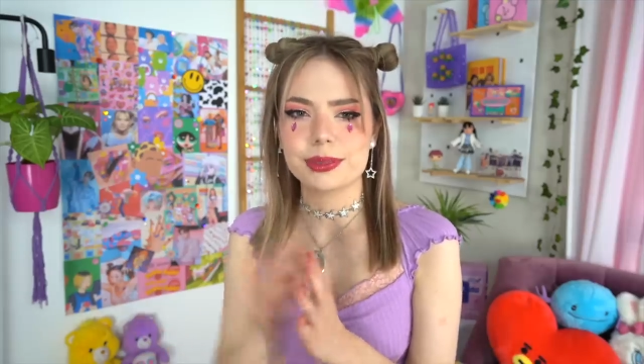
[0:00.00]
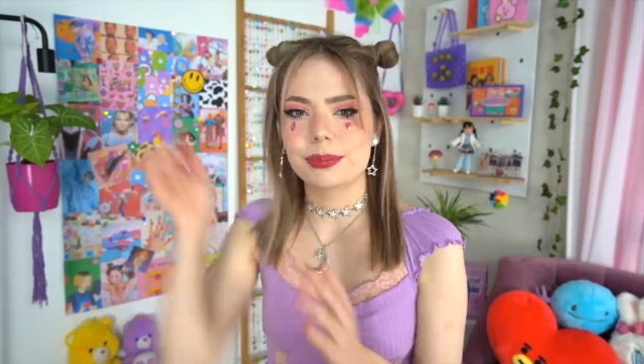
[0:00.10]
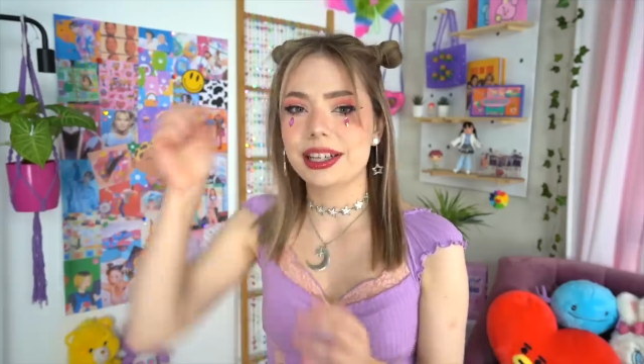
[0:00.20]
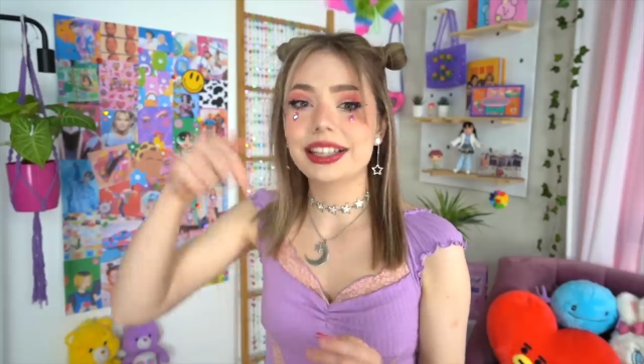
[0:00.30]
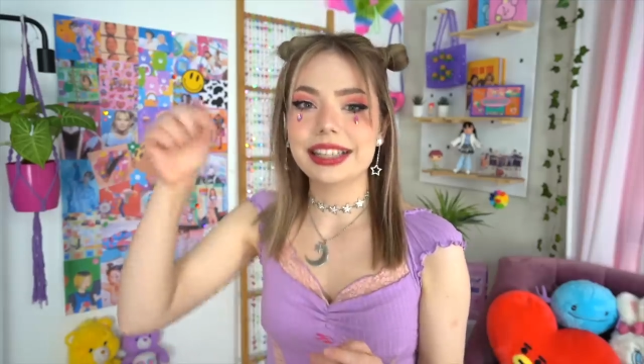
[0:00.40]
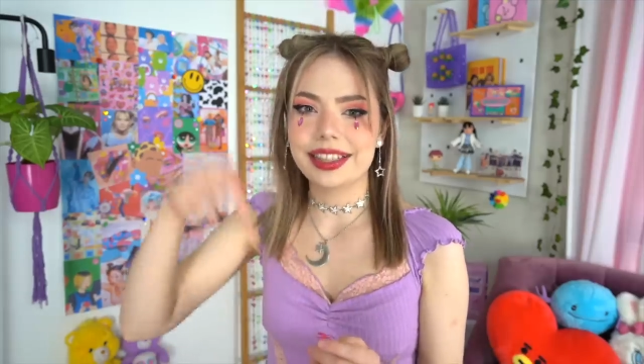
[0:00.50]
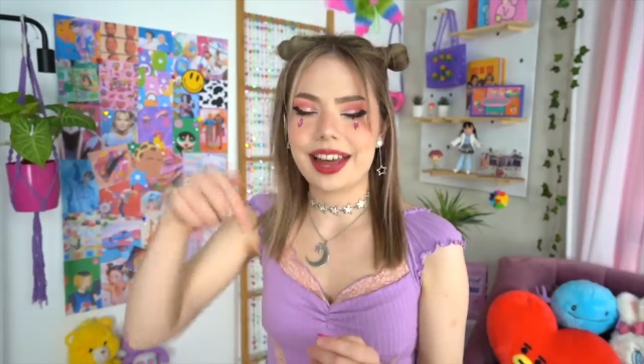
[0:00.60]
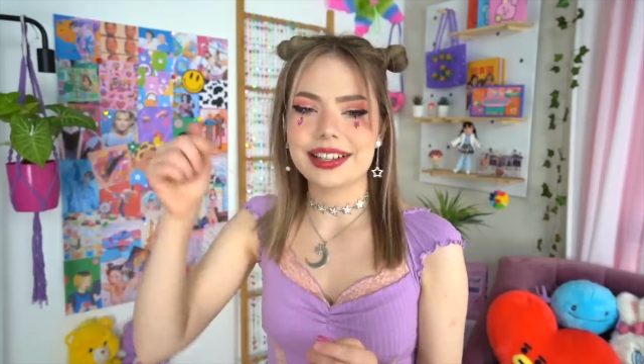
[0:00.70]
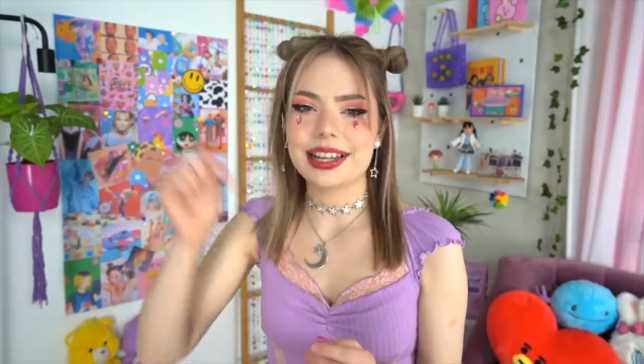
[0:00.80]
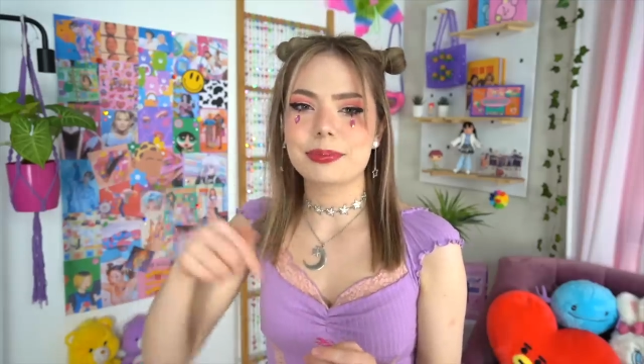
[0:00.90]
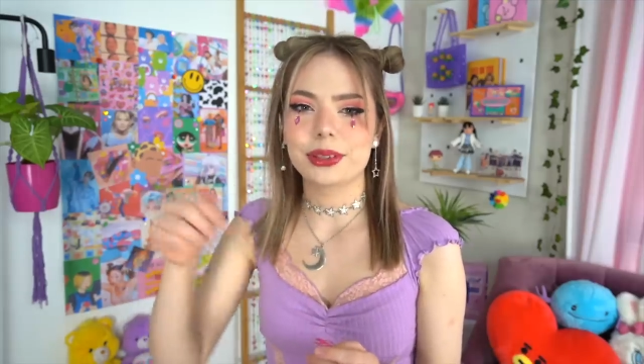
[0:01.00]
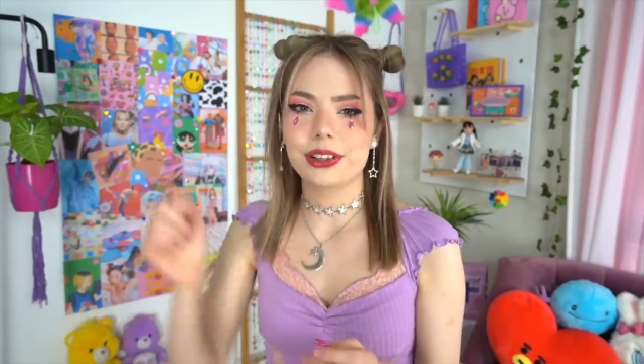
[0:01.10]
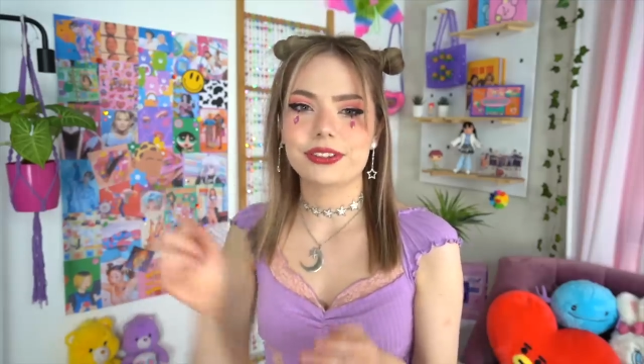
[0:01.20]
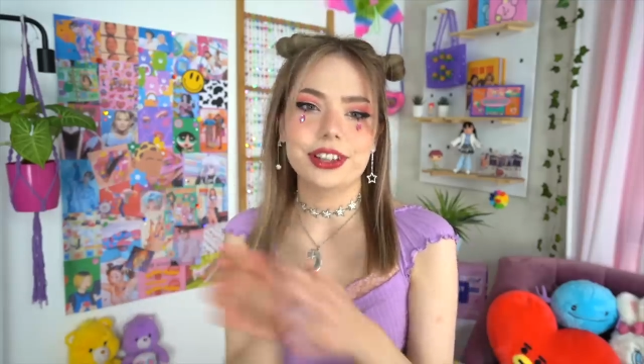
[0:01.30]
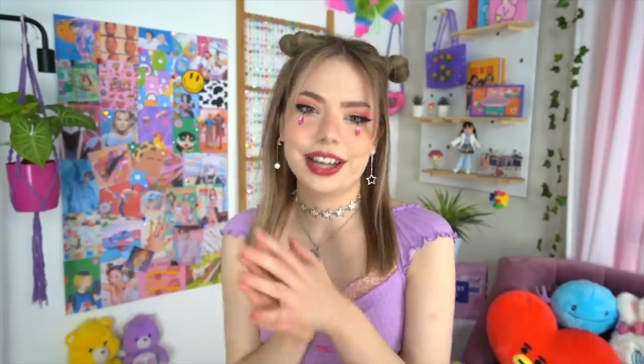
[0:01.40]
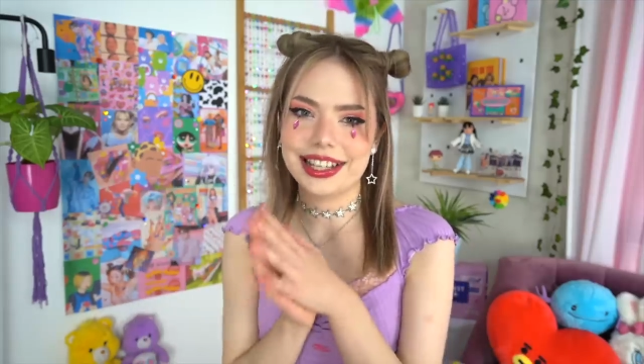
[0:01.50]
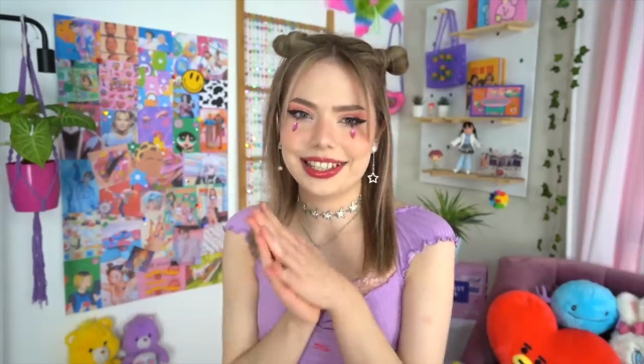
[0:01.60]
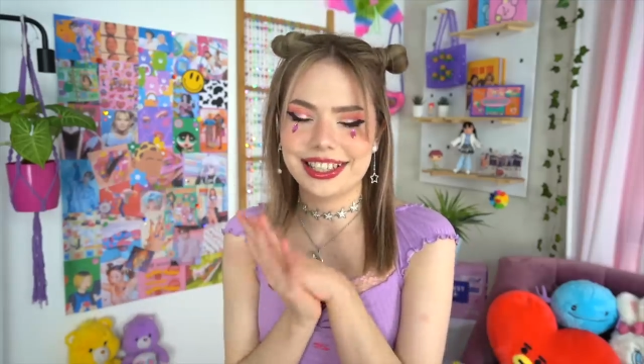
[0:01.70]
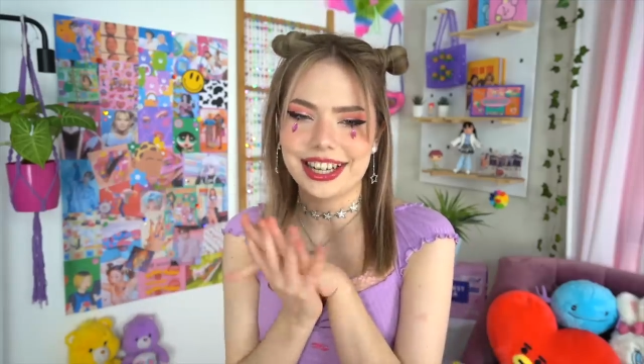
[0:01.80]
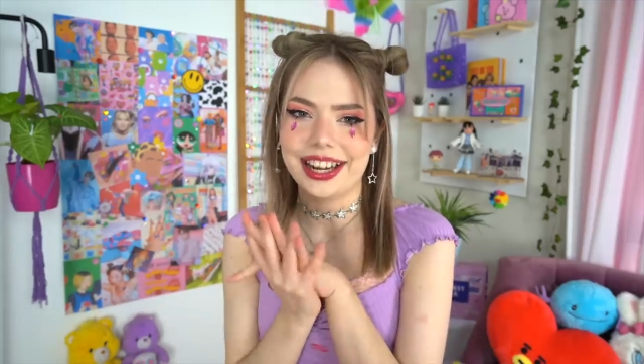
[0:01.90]
So I'm going to link that down below for you guys
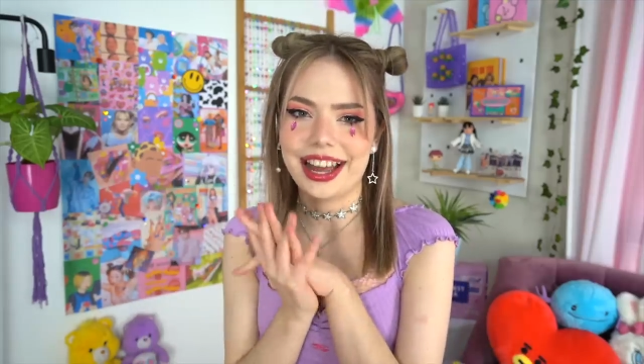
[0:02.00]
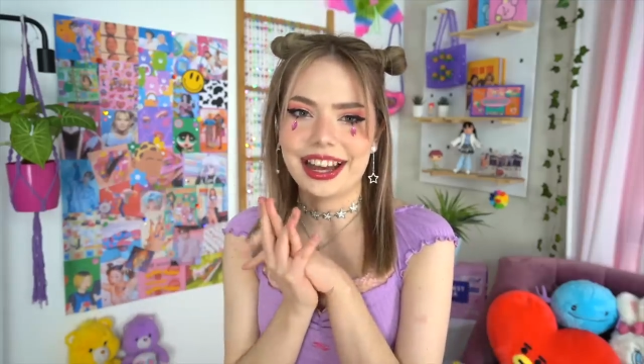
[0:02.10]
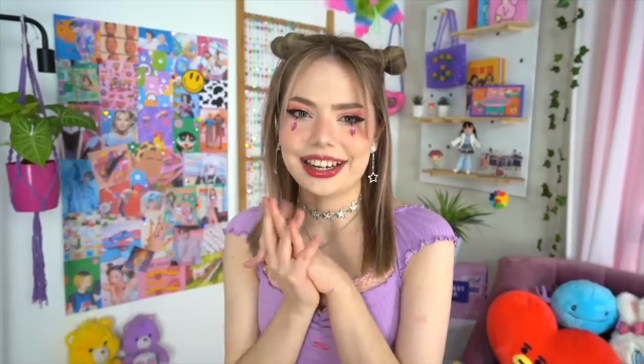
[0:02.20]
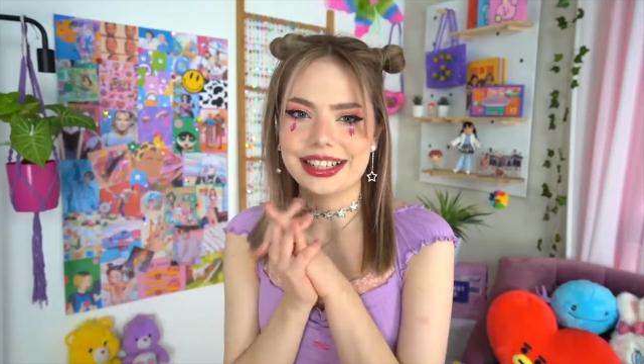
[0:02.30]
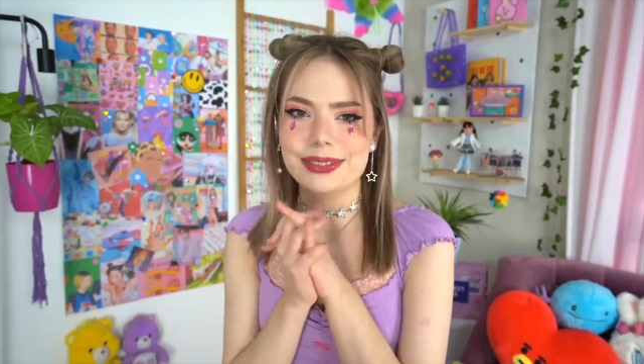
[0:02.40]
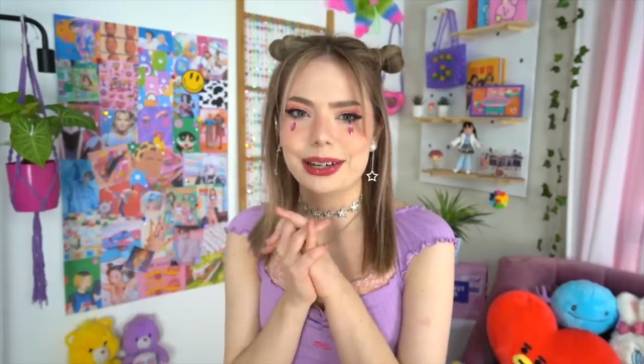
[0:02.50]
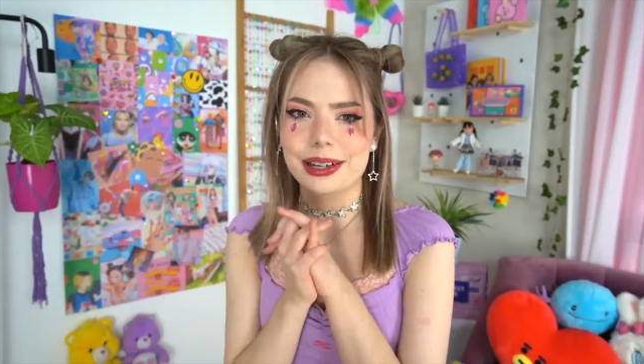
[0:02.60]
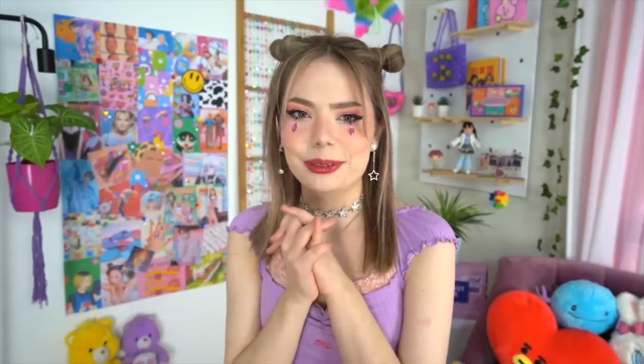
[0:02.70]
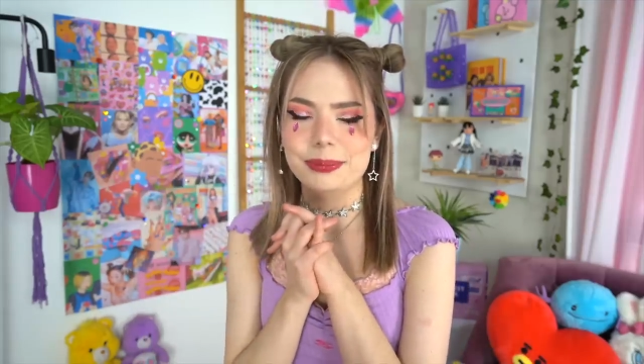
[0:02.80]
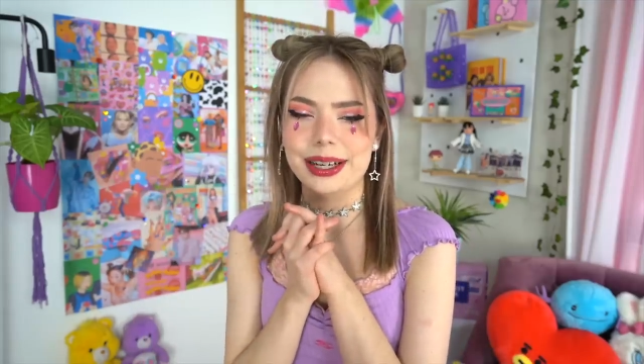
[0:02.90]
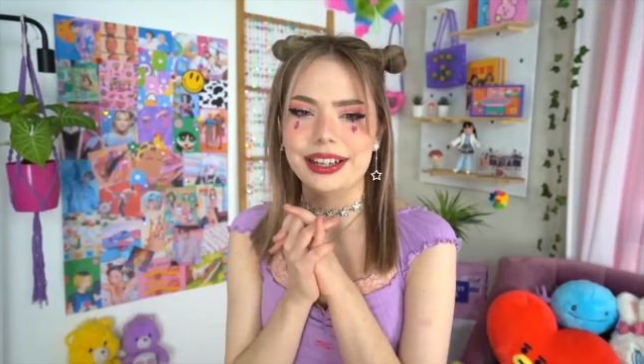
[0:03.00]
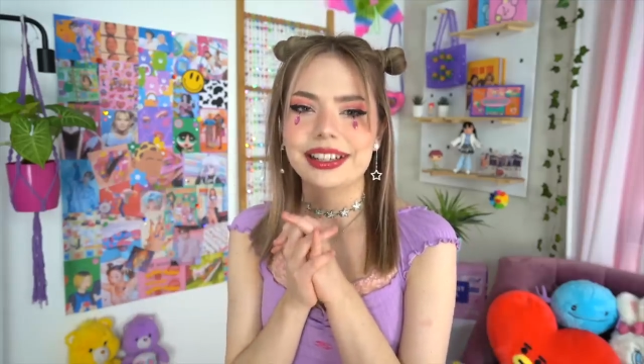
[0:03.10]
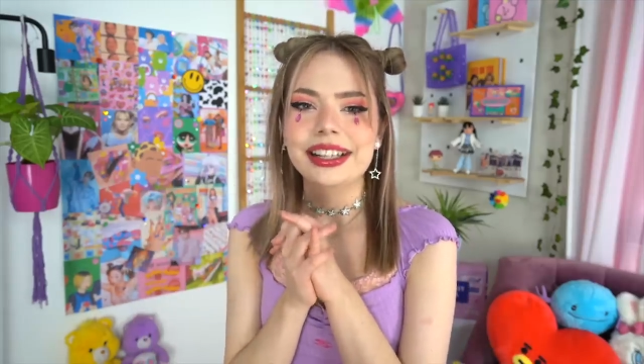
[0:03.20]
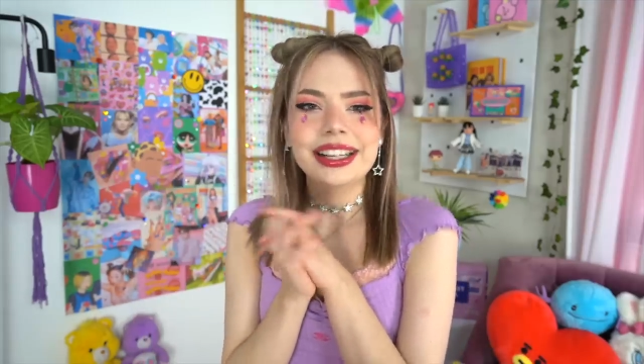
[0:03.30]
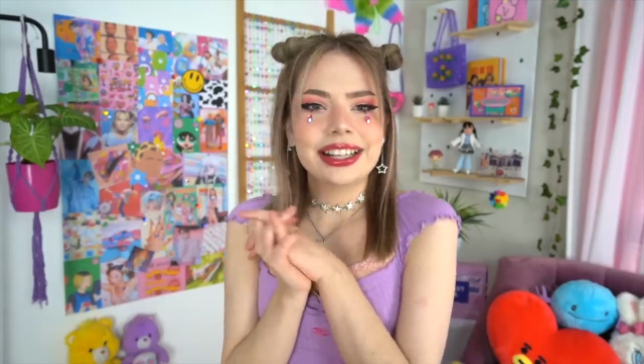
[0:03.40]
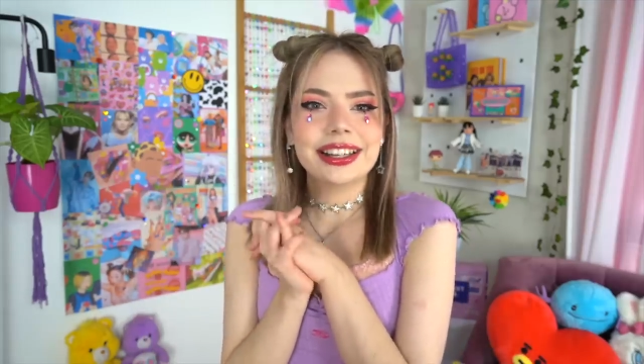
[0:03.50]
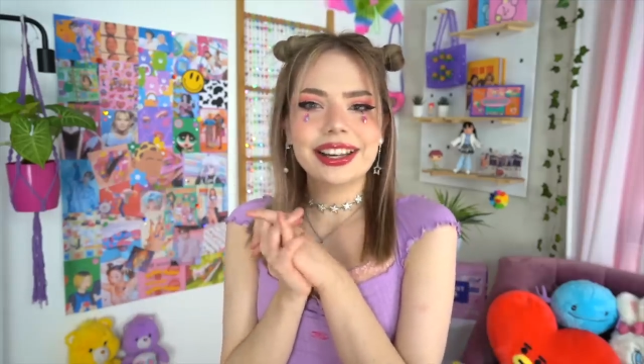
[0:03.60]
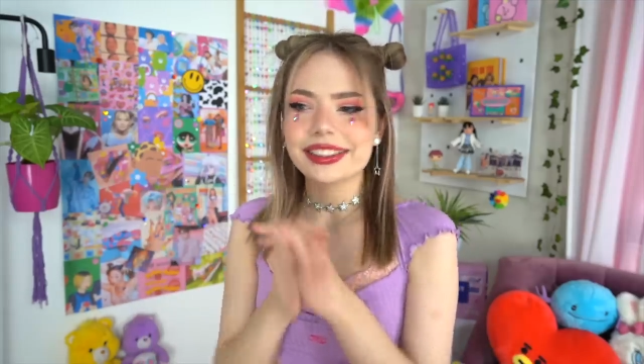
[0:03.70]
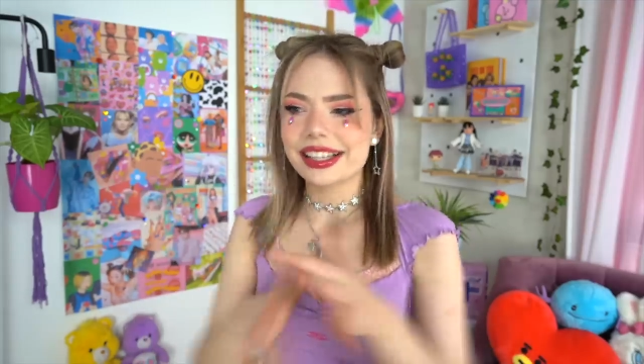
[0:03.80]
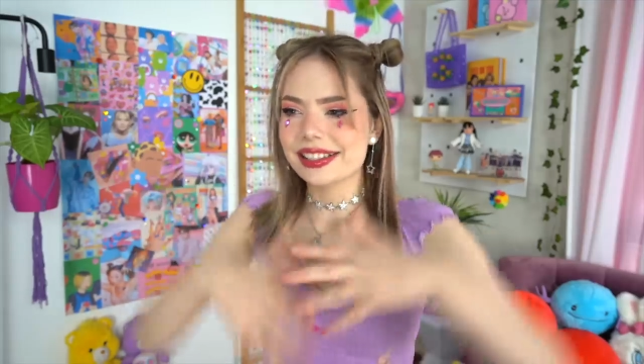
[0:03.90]
to check out as well. But
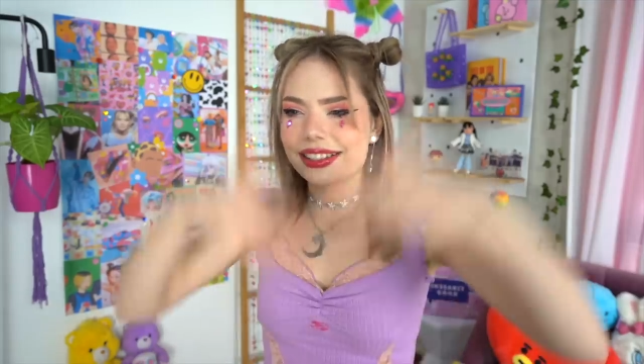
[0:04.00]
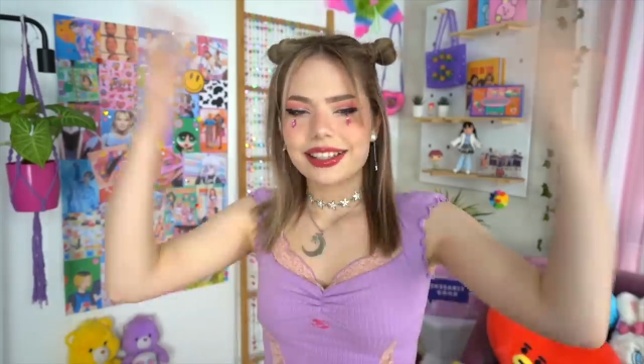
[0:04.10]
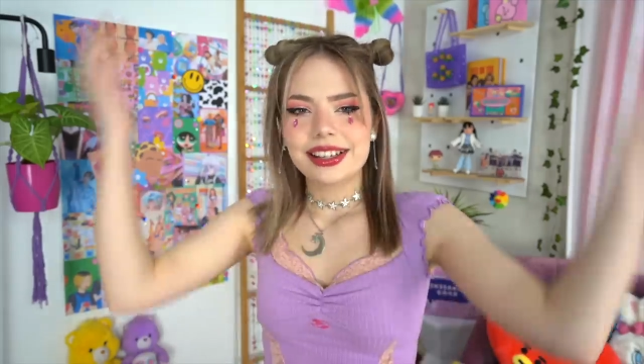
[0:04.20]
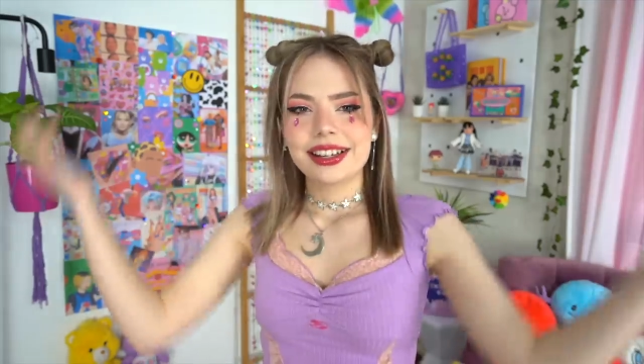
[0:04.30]
yeah, let's